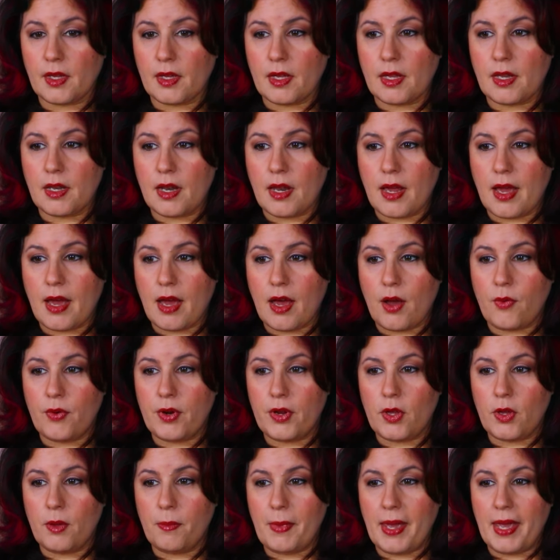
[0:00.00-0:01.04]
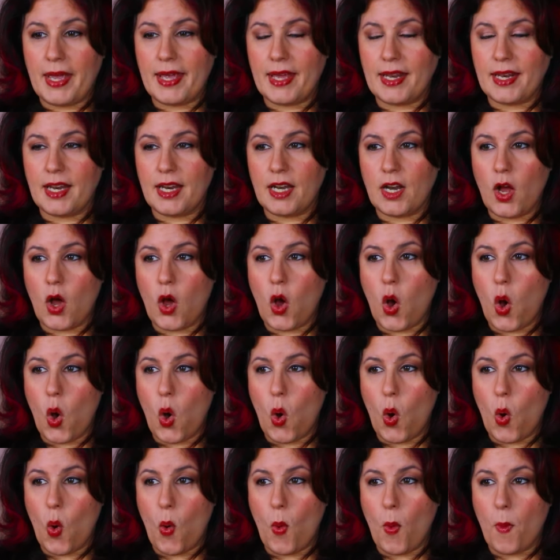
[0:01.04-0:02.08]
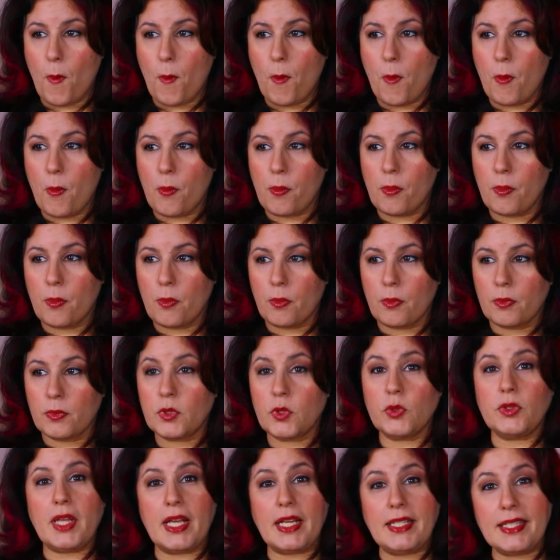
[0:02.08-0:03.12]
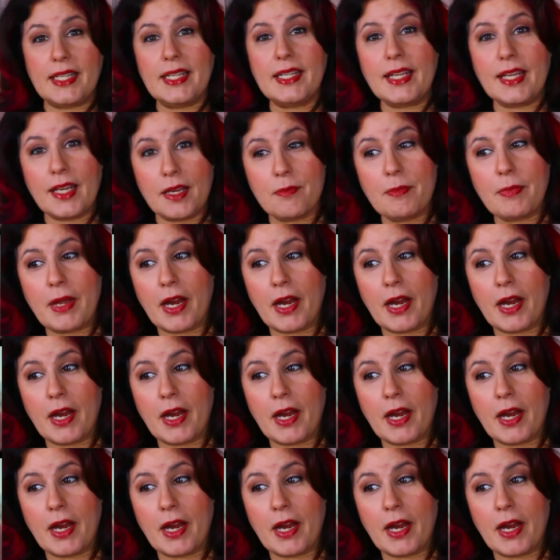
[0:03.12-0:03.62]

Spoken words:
And how are you making it a home? So they did get